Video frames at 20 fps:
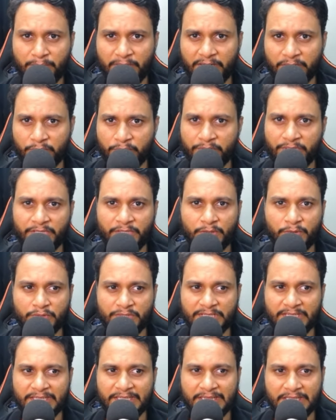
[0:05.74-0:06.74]
back to
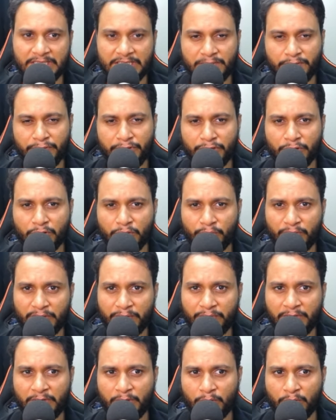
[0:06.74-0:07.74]
TechDose, and in this video we
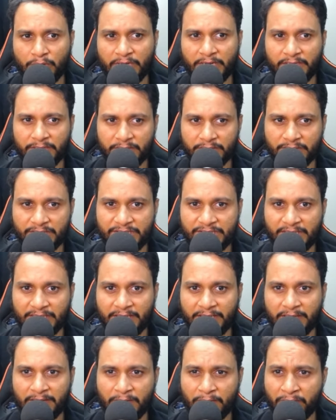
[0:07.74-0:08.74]
will look at the
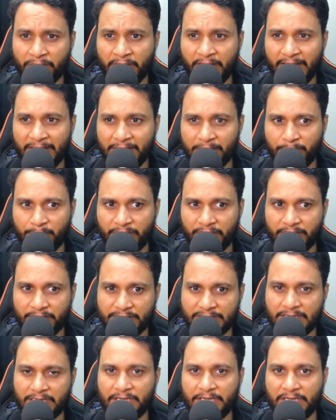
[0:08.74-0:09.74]
check if array
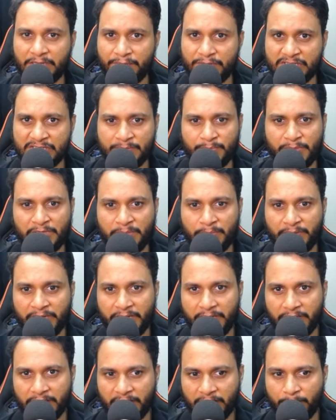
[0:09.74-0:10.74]
pairs are divisible
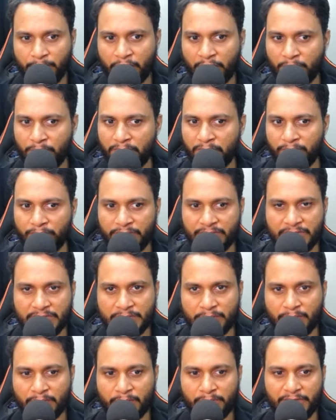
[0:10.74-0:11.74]
by k problem, which
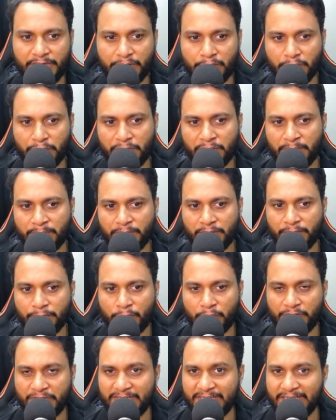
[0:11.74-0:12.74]
is from Leetcode number
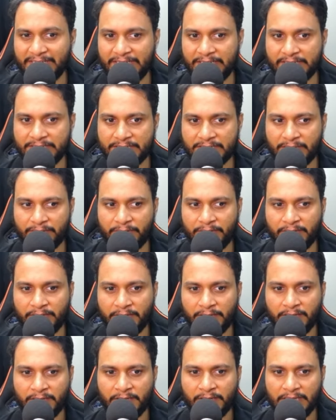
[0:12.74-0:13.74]
1497,
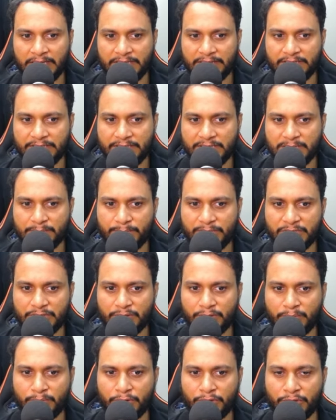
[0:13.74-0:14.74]
and this is based
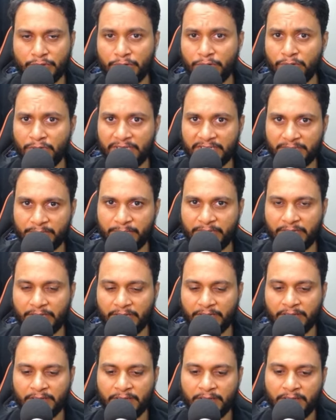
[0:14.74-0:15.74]
on modulo
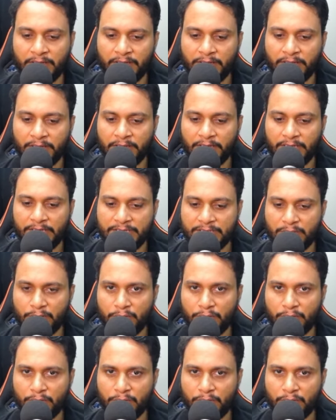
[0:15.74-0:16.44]
arithmetic. Let's